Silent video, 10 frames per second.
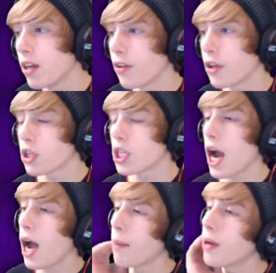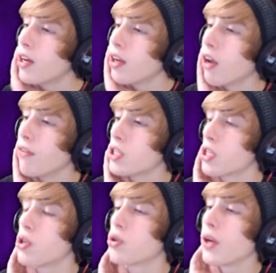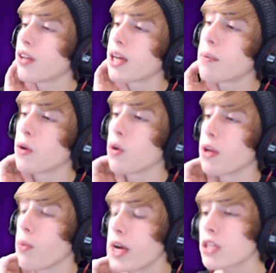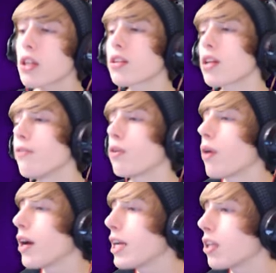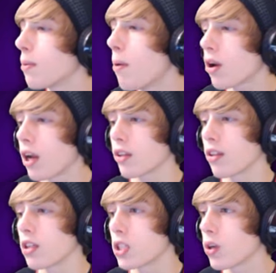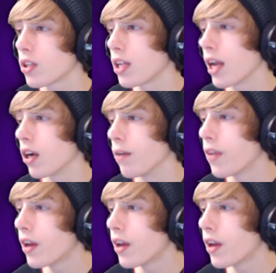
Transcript: So your job if you should choose to accept, it would be to register the stuff on Route 8 in your Pokedex and then show us the data.